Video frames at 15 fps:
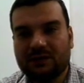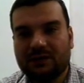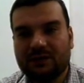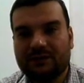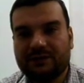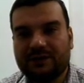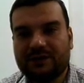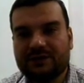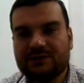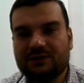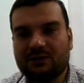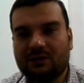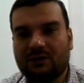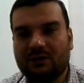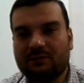These
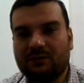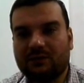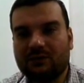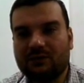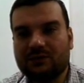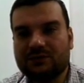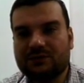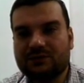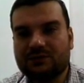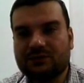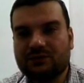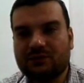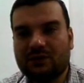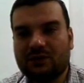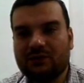log boats do
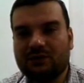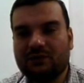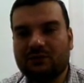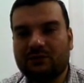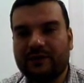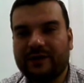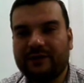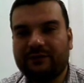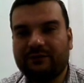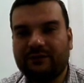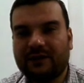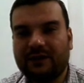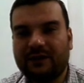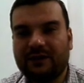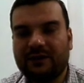not go very
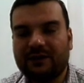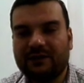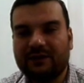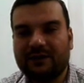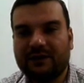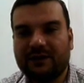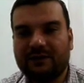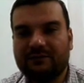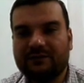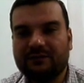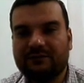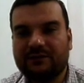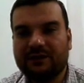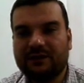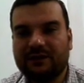far. If
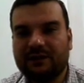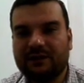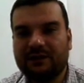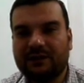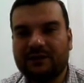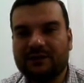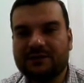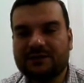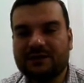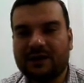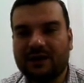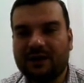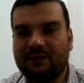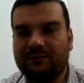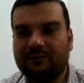the wind is
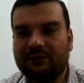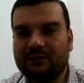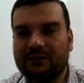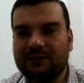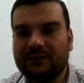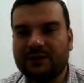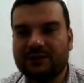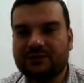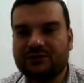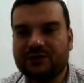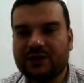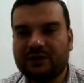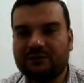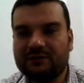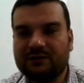helpful, they
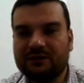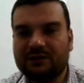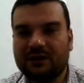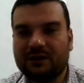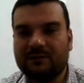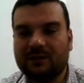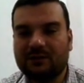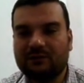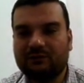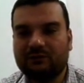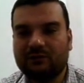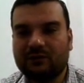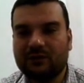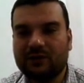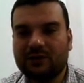travel about
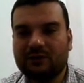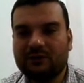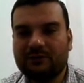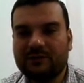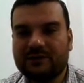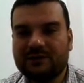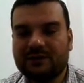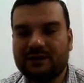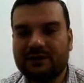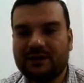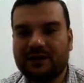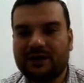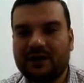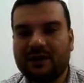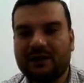4 kilometers in
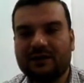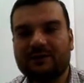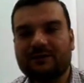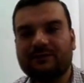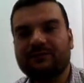an hour.